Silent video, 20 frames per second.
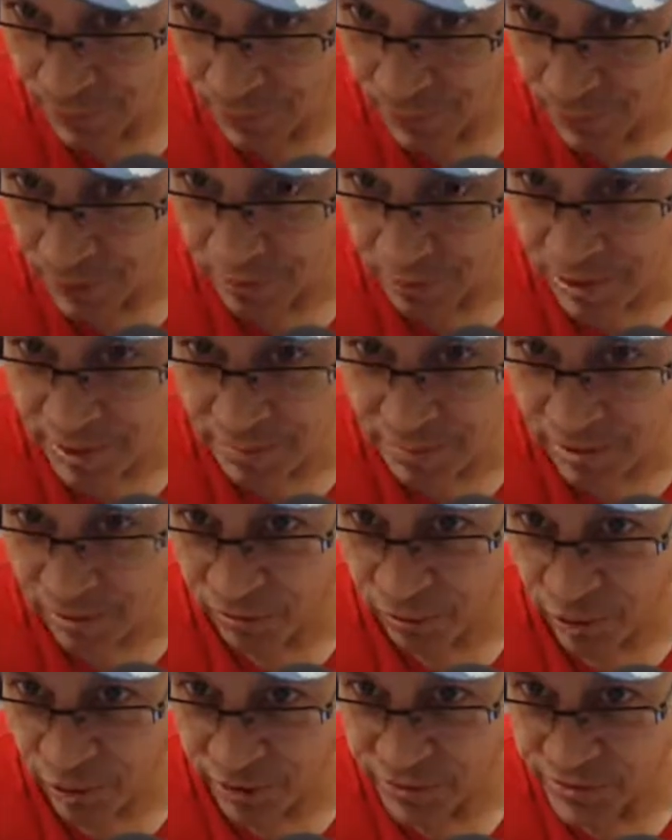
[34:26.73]
All right, my
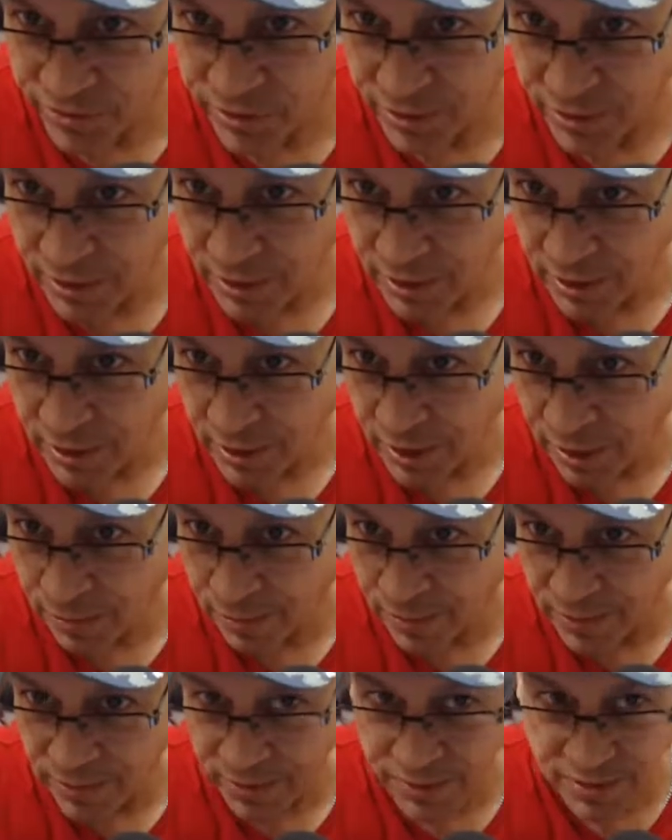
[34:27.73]
friends. I'm
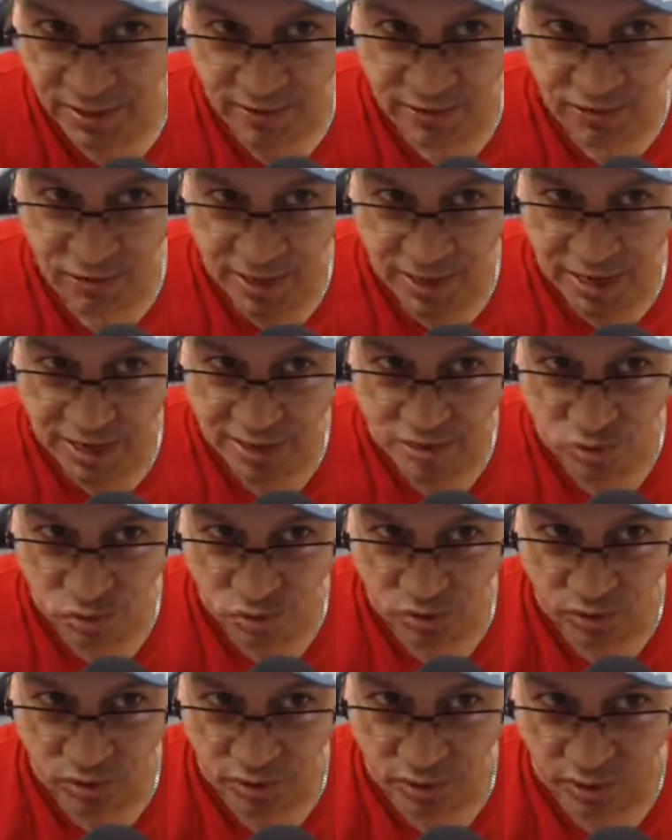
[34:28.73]
going to give you guys
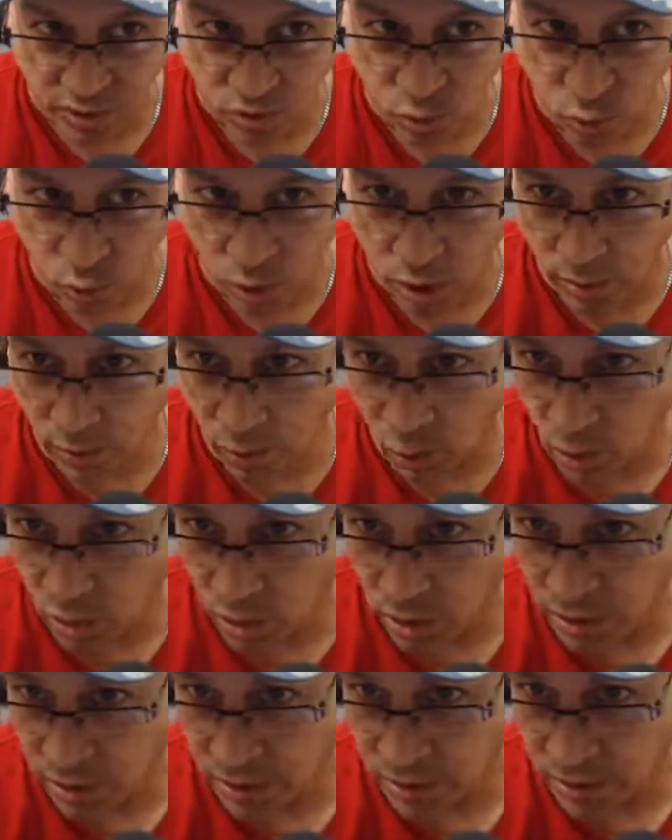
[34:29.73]
one
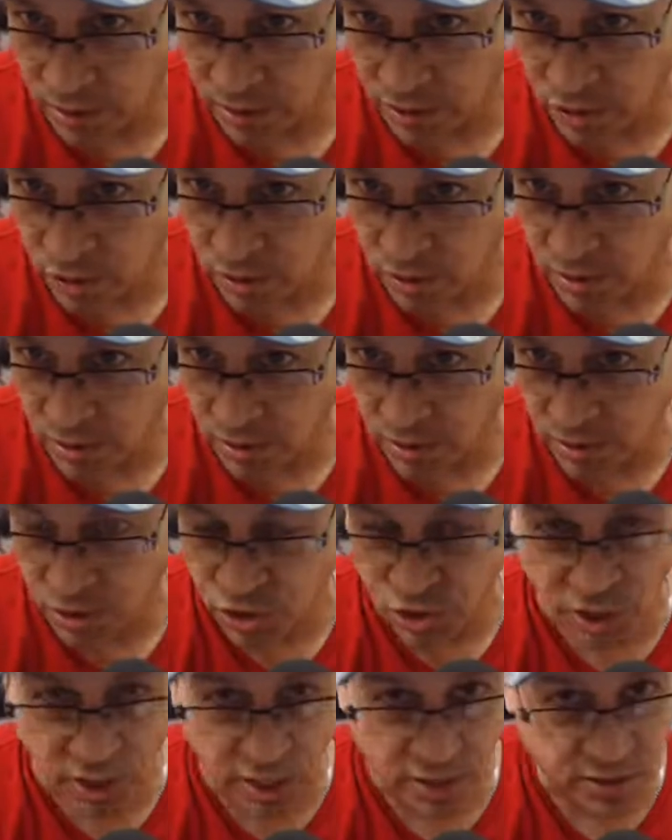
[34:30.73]
more, a
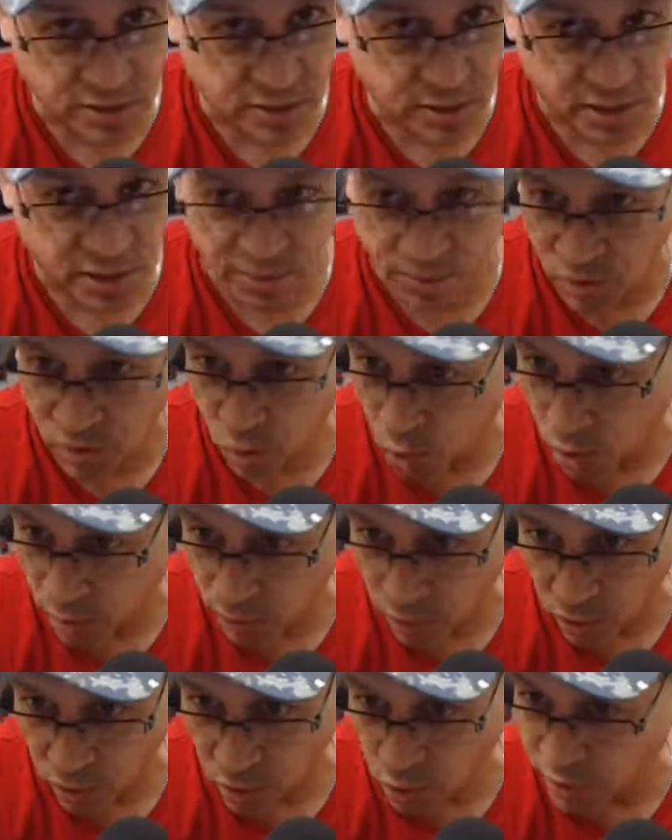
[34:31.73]
chance to give me one
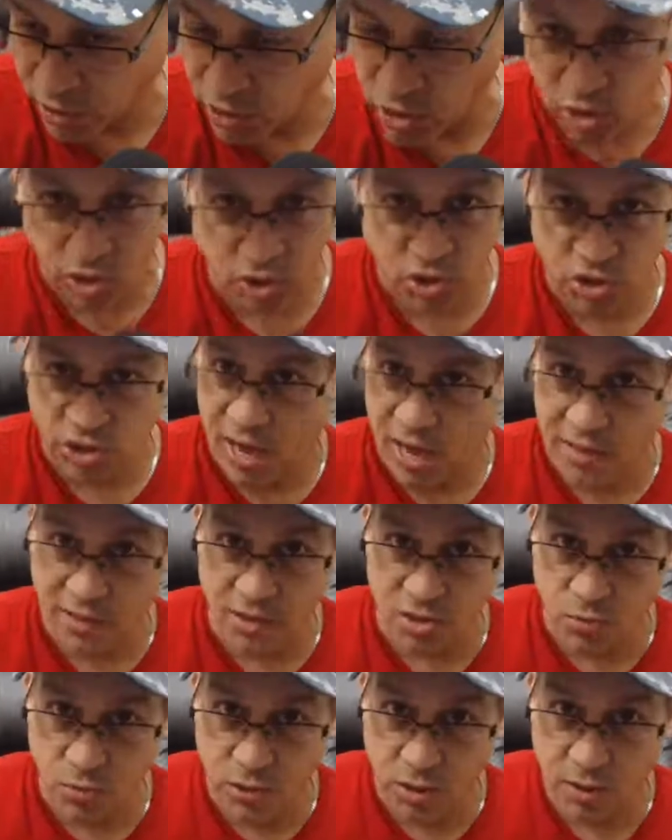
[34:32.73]
more question.
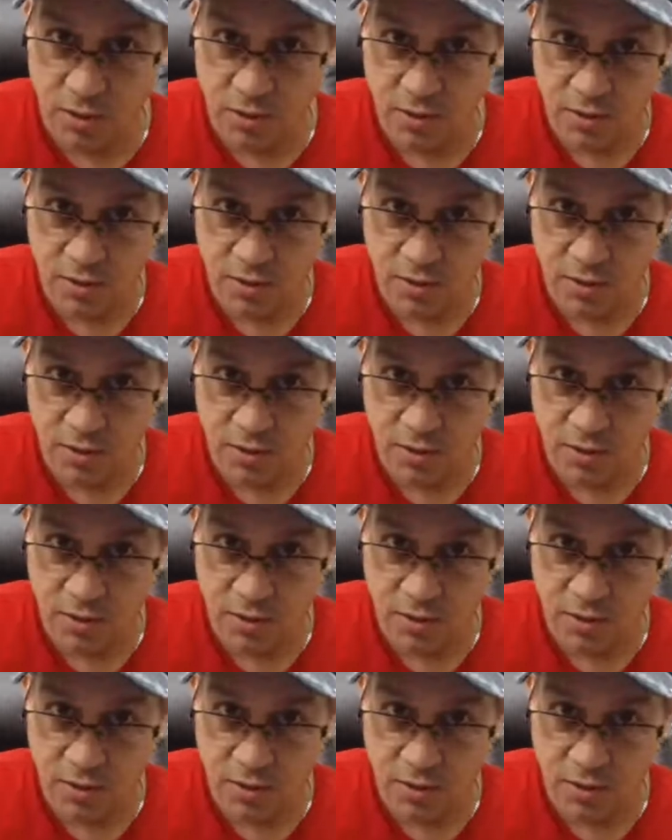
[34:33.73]
Challenge me.